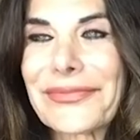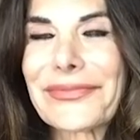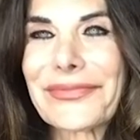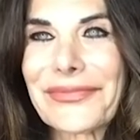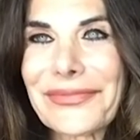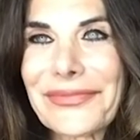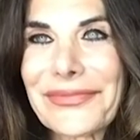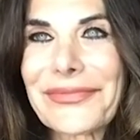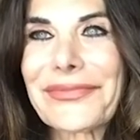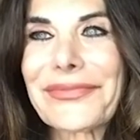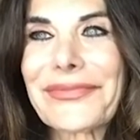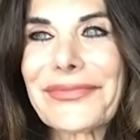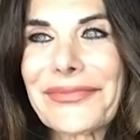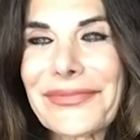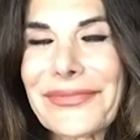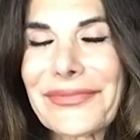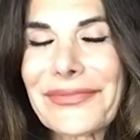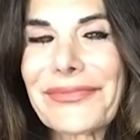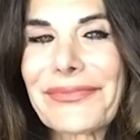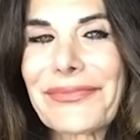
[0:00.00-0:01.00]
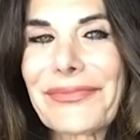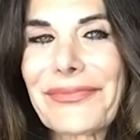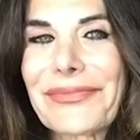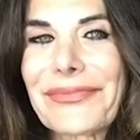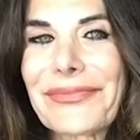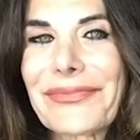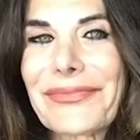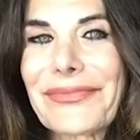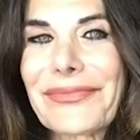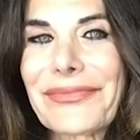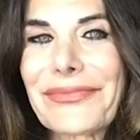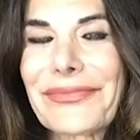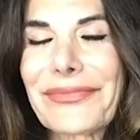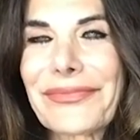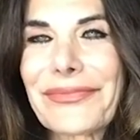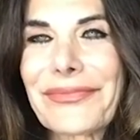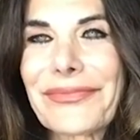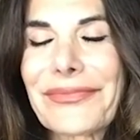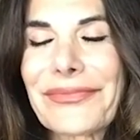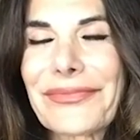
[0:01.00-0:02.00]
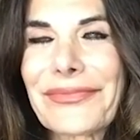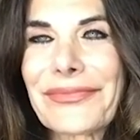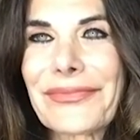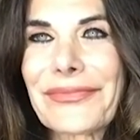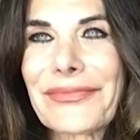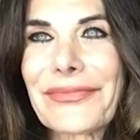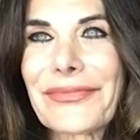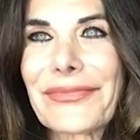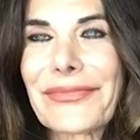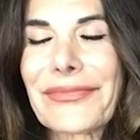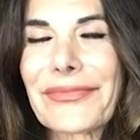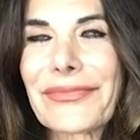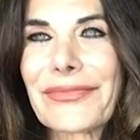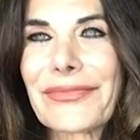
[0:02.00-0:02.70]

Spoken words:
(silent)